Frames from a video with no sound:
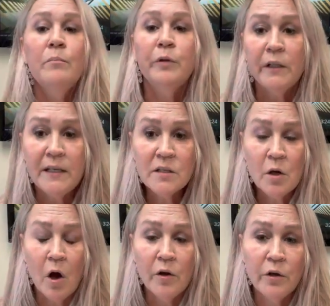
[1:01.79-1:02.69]
please
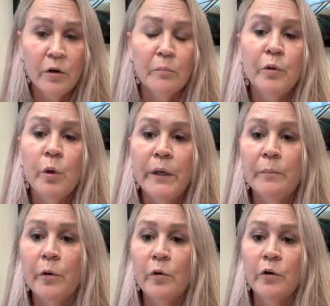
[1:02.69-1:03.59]
call your
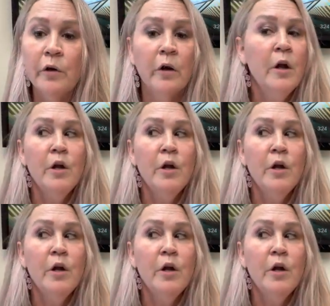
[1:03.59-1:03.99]
employing broker,